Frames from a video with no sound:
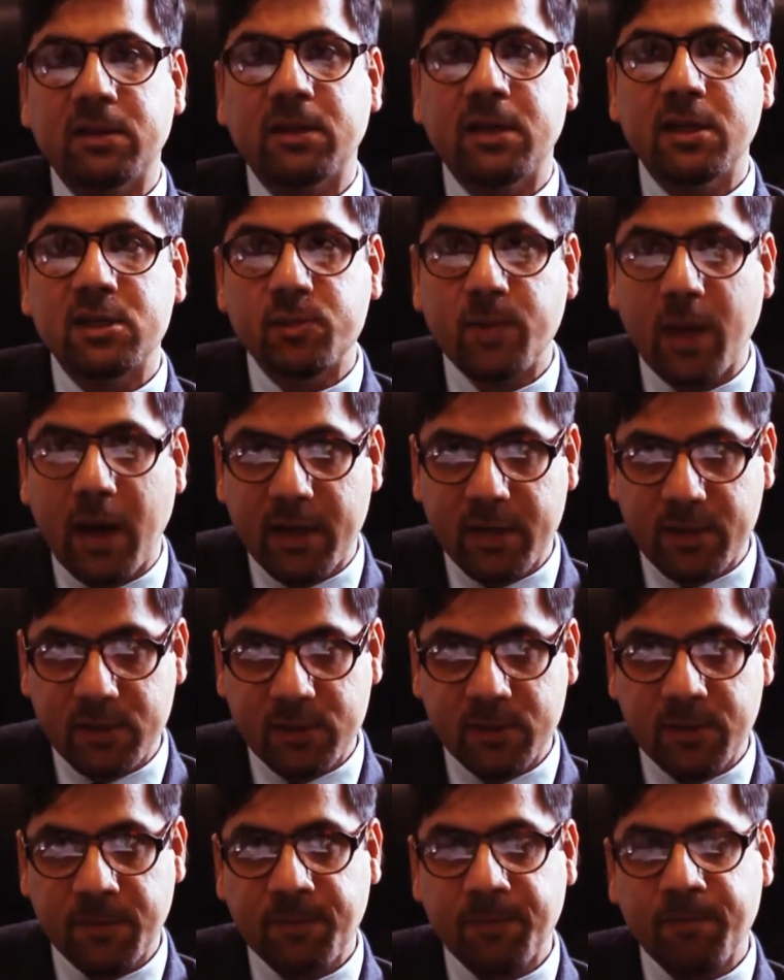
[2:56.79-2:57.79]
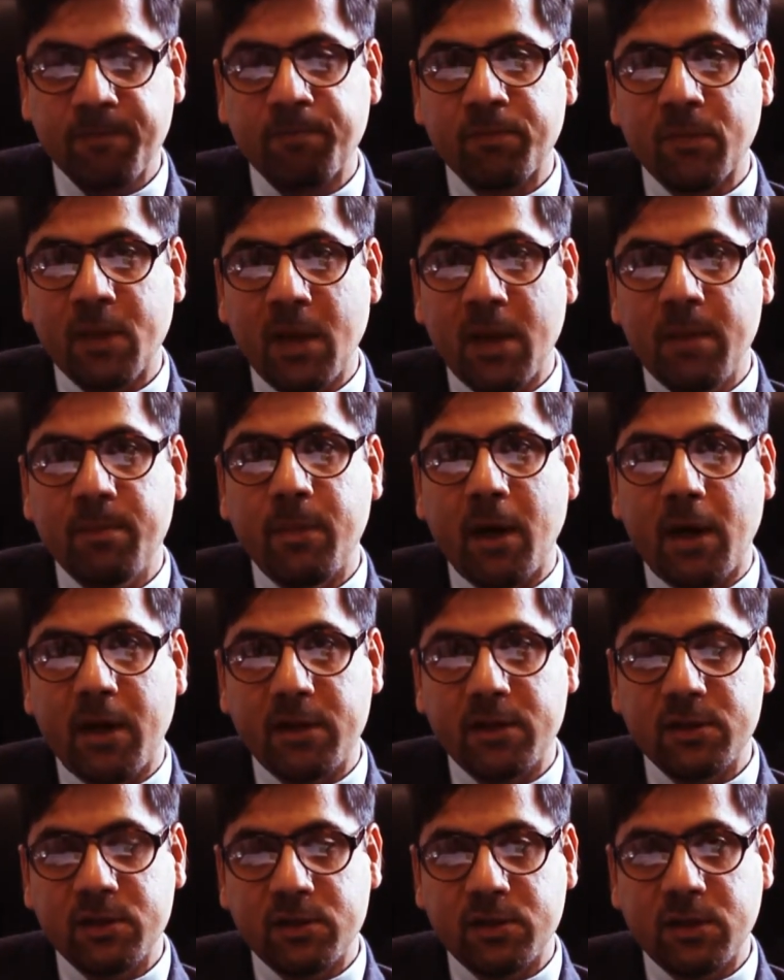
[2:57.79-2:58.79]
disbalance,
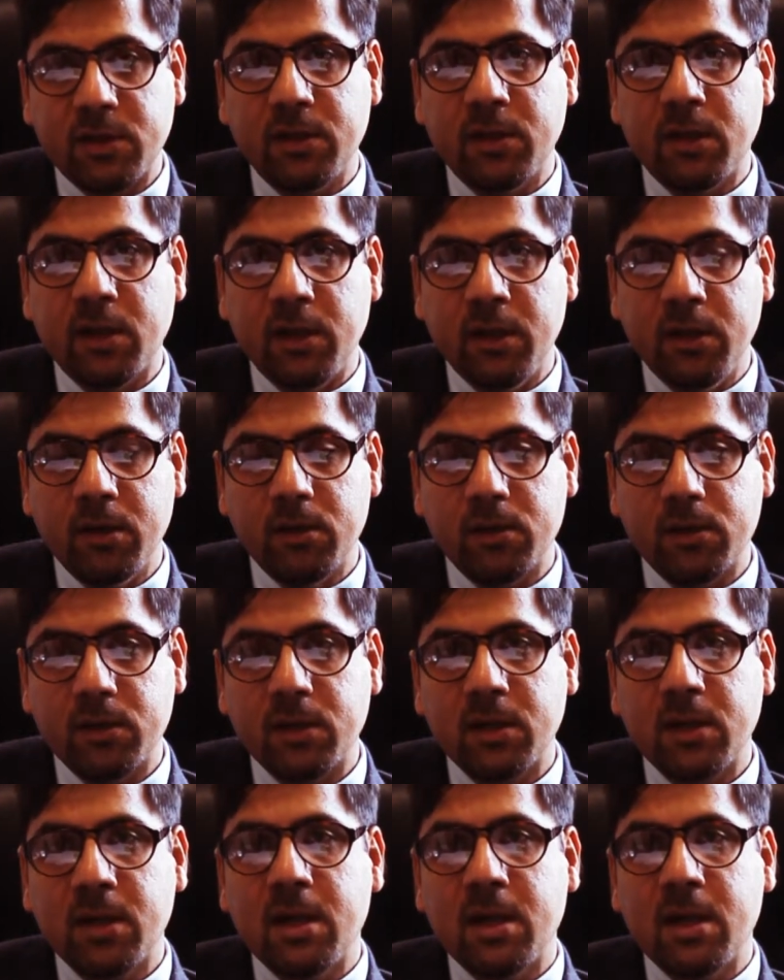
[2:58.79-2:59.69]
imbalance in the ear.